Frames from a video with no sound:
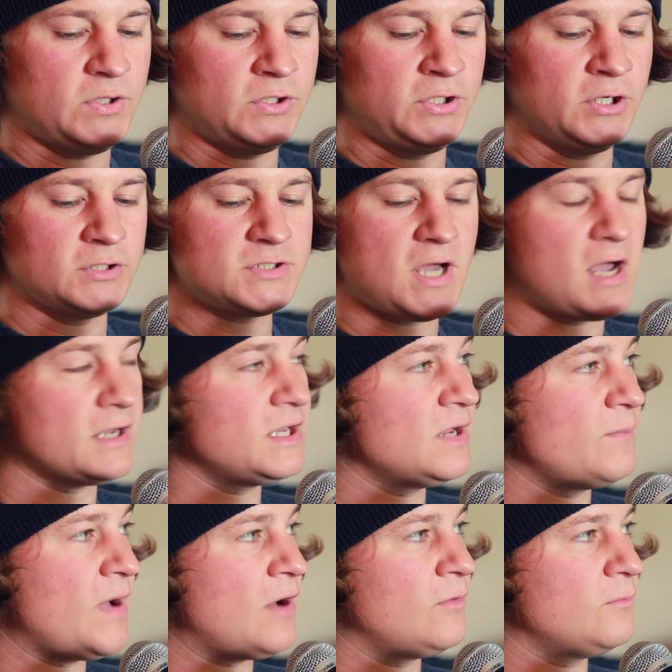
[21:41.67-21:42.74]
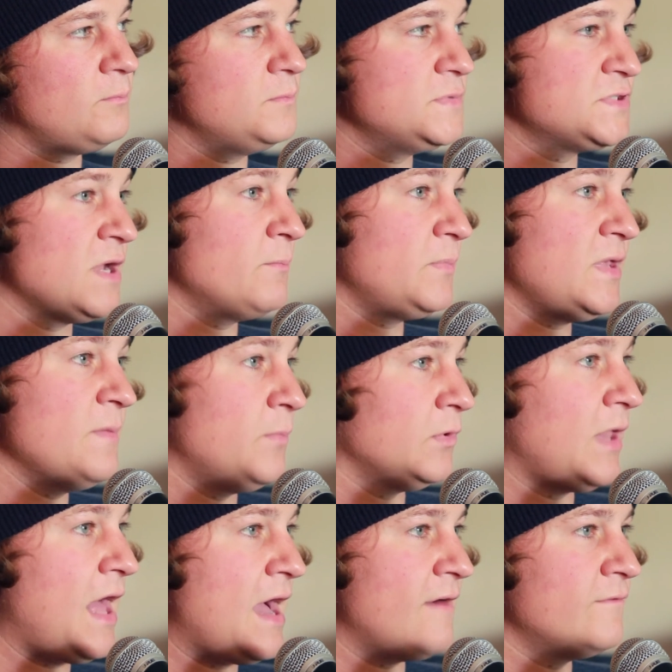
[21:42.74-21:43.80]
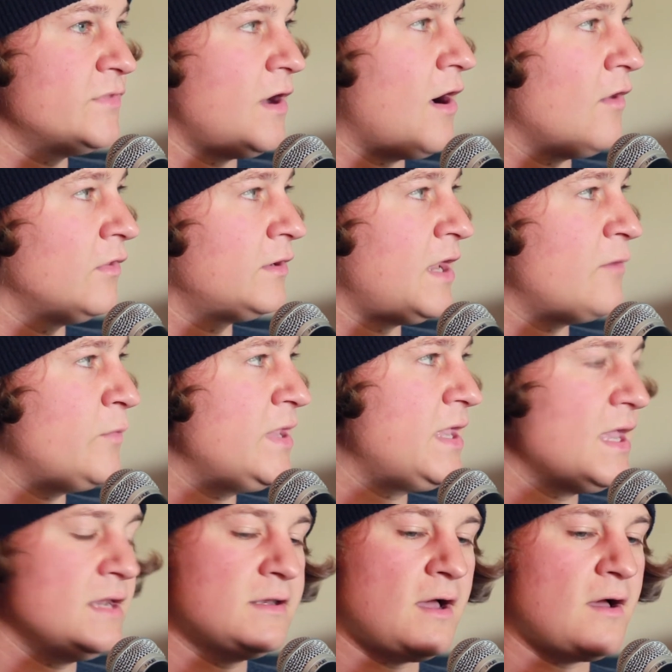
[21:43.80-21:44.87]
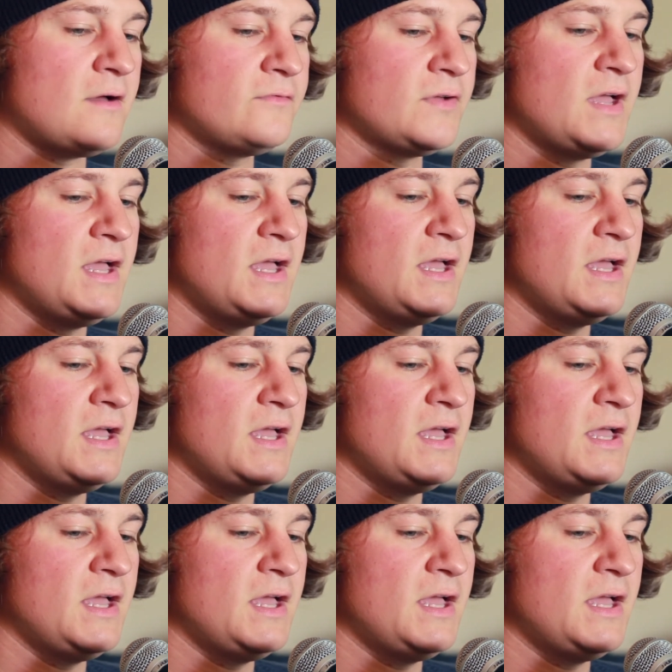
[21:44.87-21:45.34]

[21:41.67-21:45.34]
you're talking about some people have the holiday weekend off,